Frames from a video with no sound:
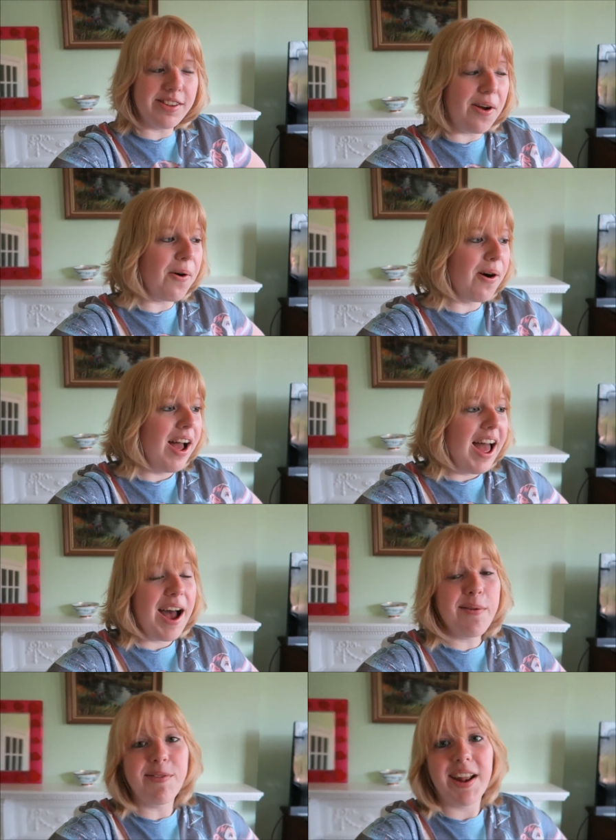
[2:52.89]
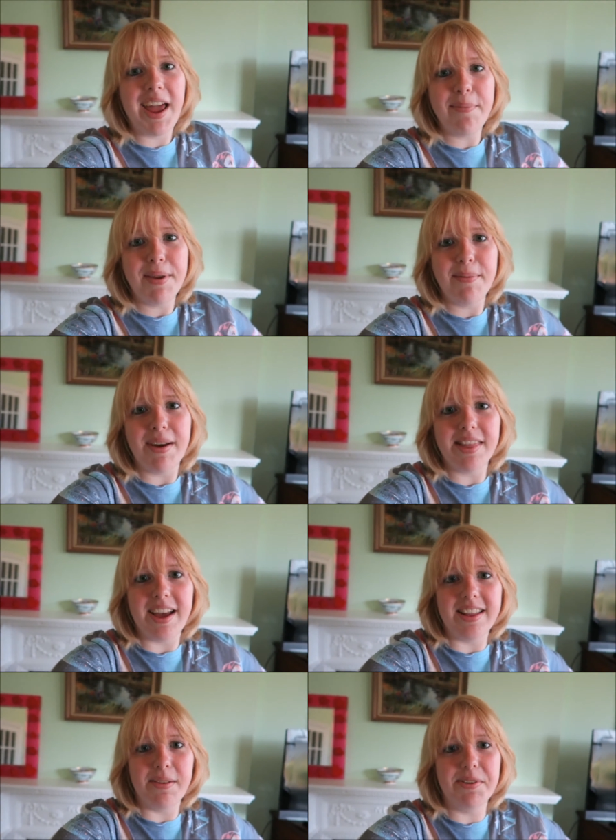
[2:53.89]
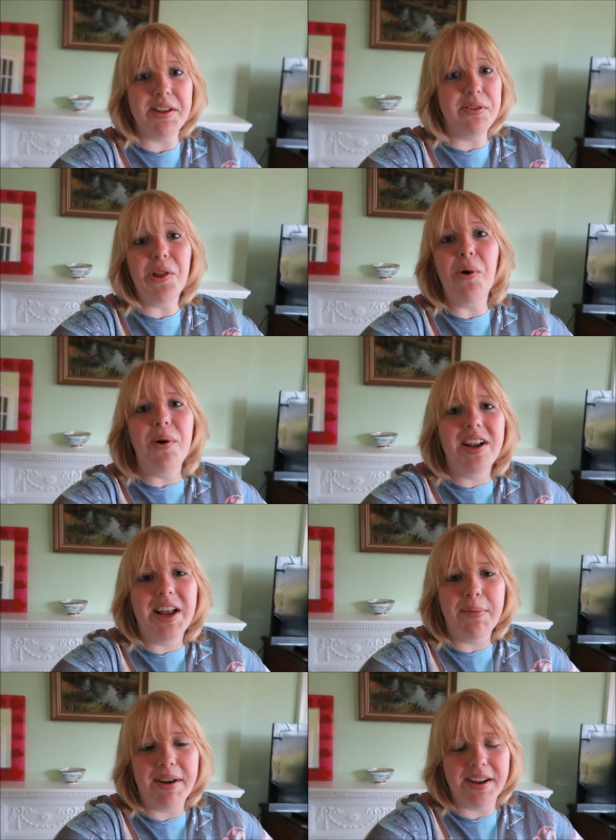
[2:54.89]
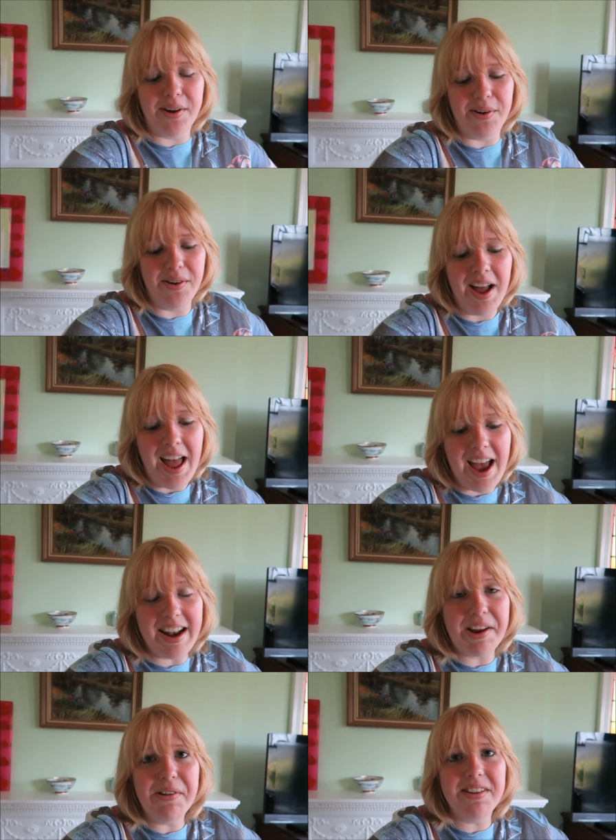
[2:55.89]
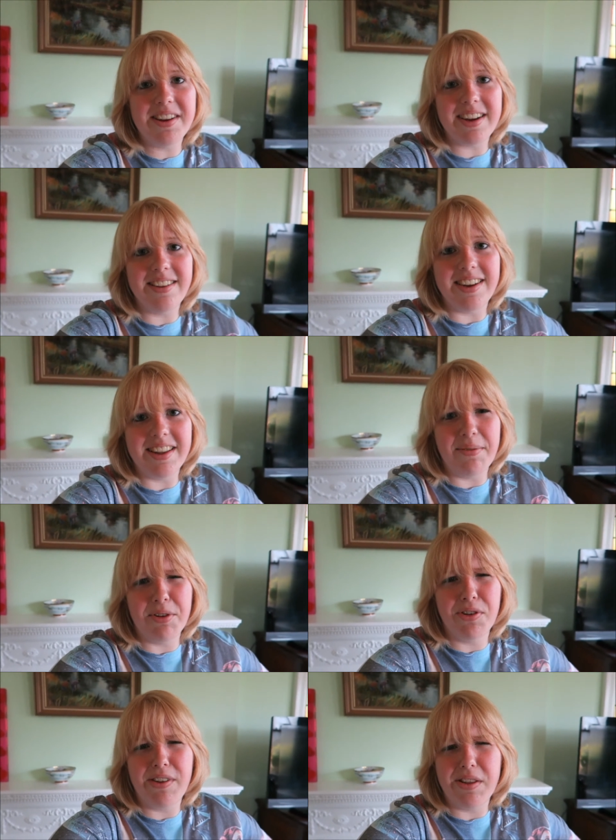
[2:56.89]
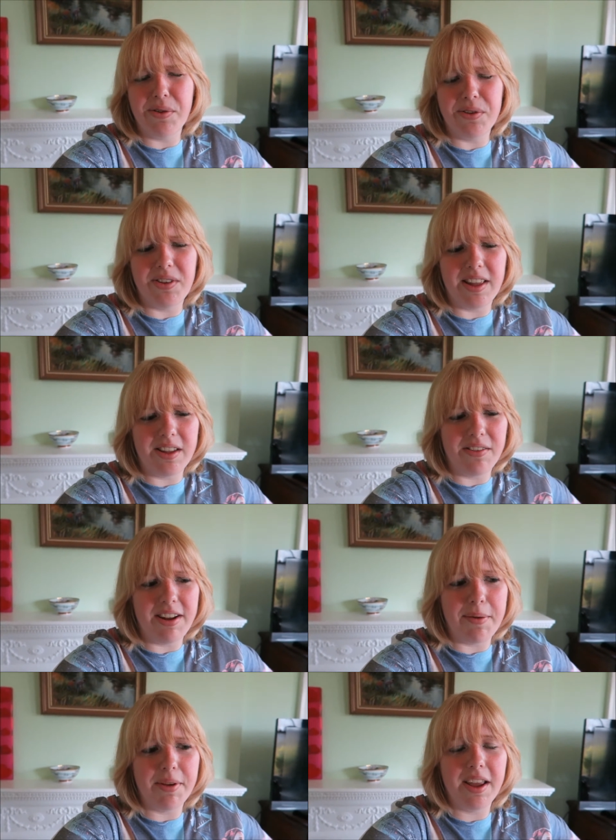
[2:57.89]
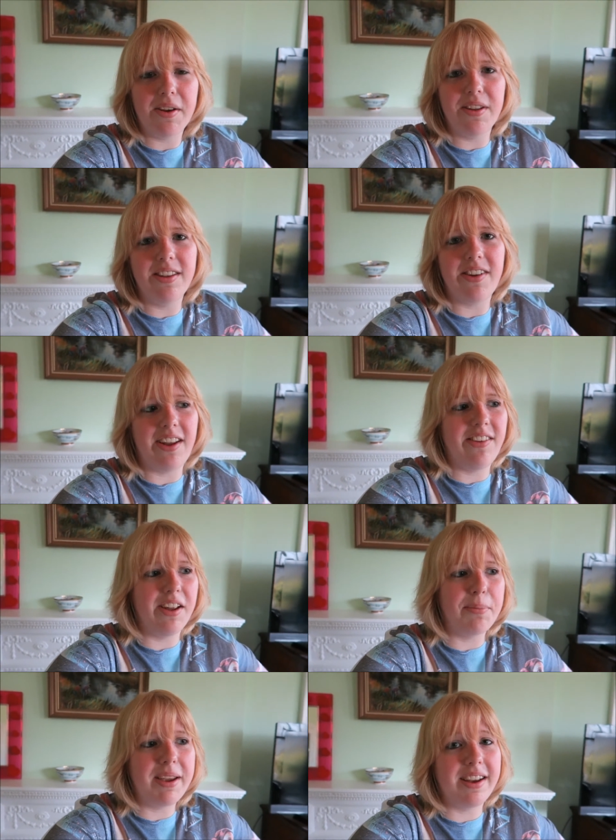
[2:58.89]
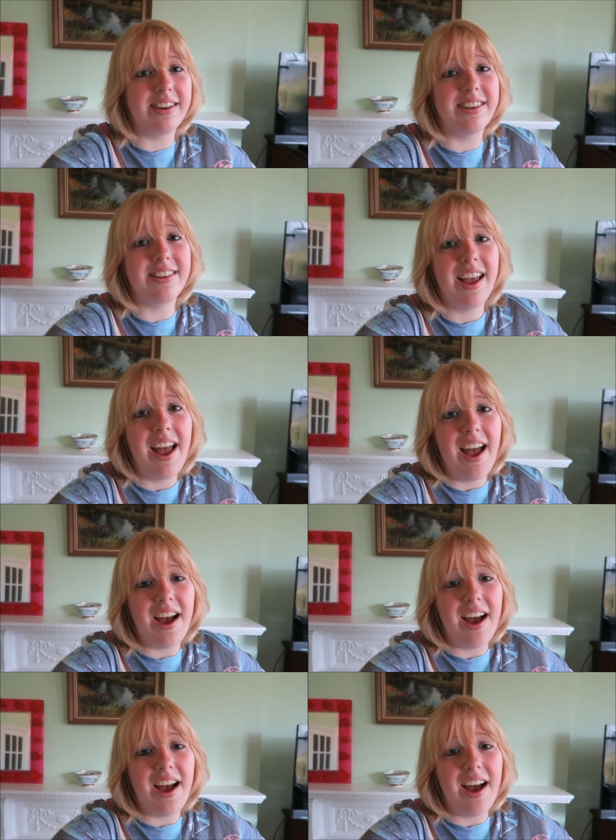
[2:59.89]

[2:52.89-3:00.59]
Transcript: So I'm really happy about that. I'm still nowhere near my goal, and I couldn't change it. I'm not sure if I told you that already, but I couldn't change it because